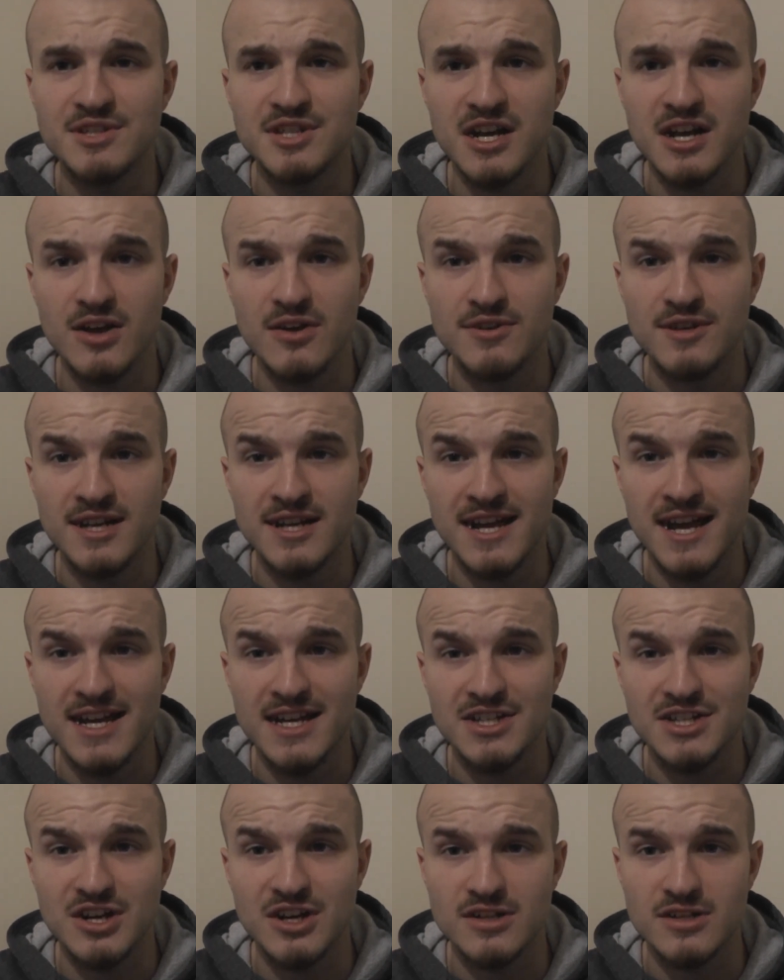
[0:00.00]
Dzeko nearly had
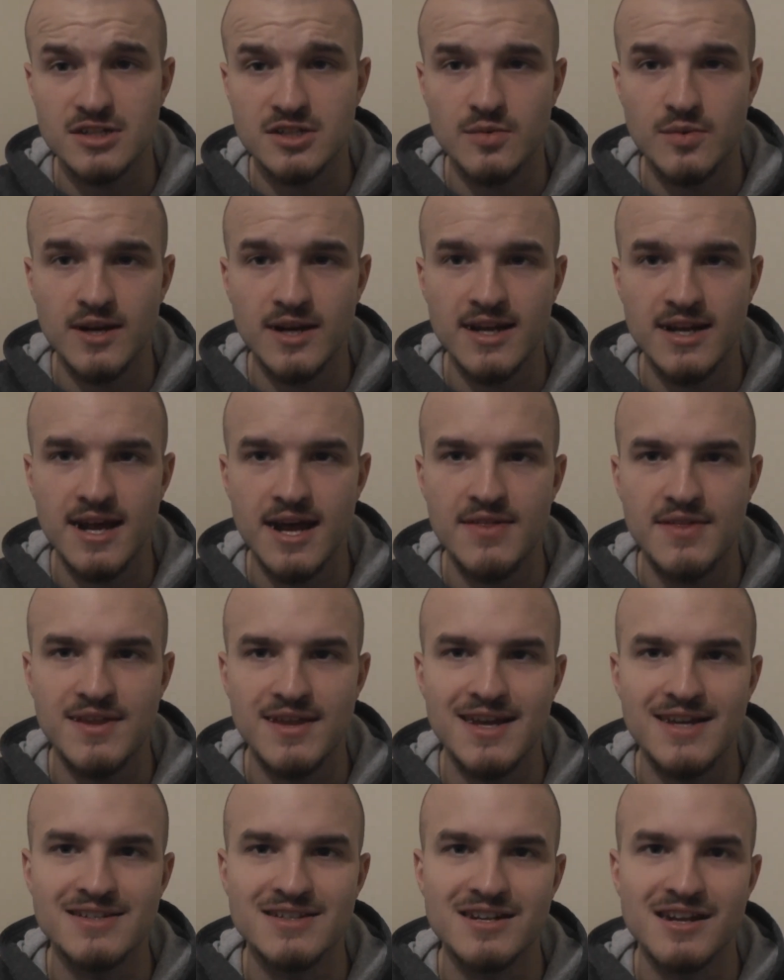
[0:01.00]
a chance to win it at
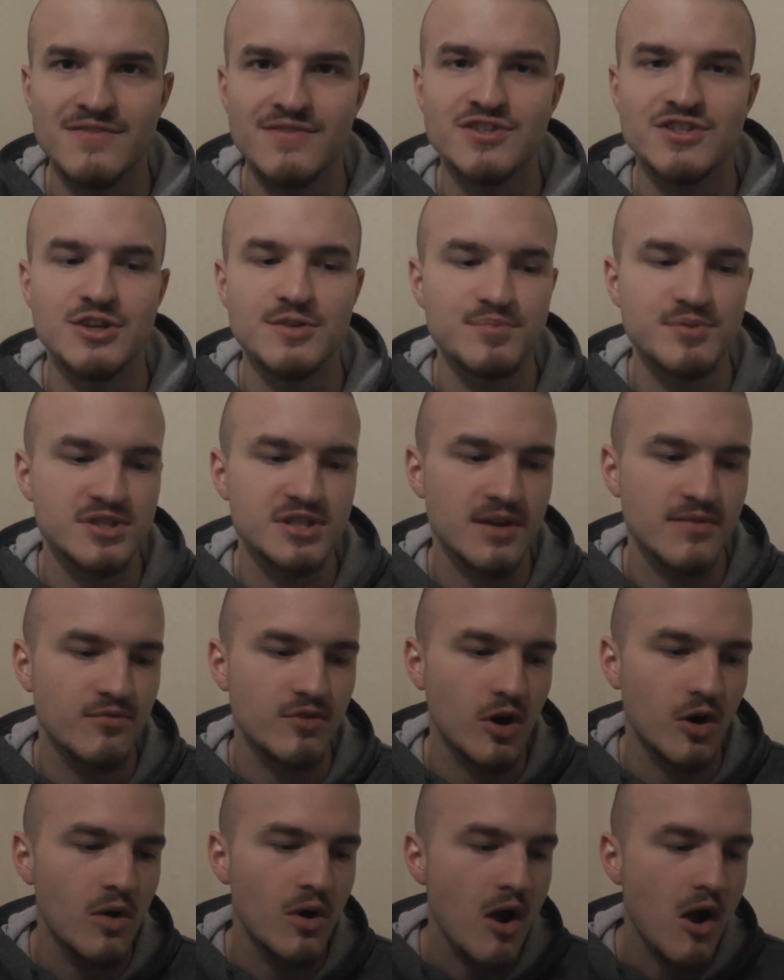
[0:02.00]
the end. Another super sub
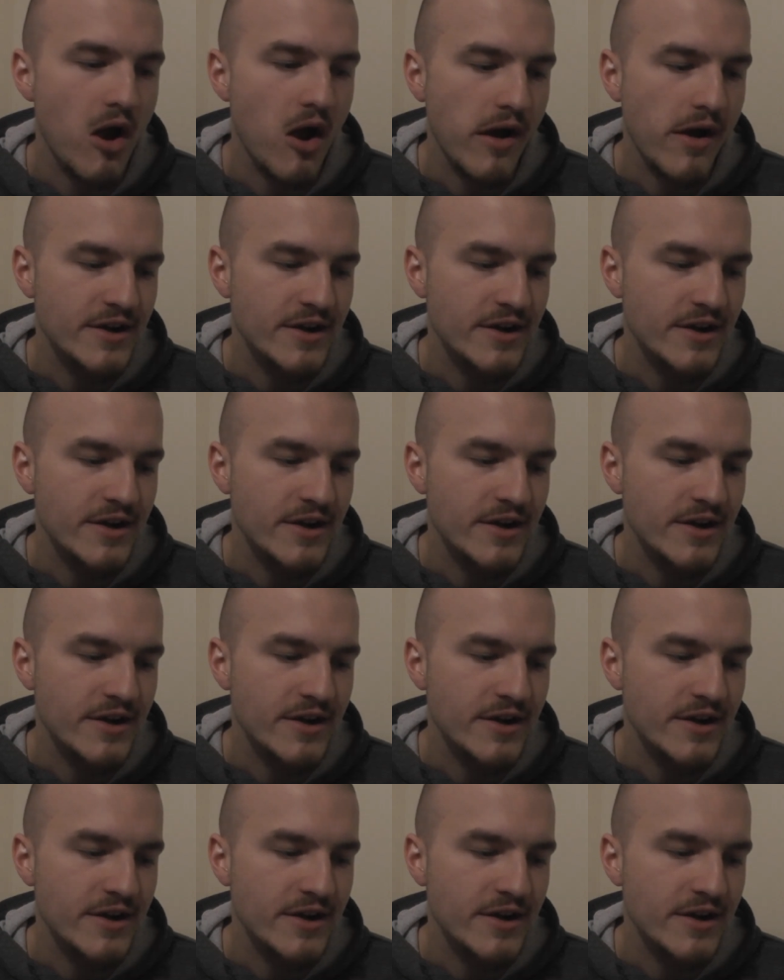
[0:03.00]
role.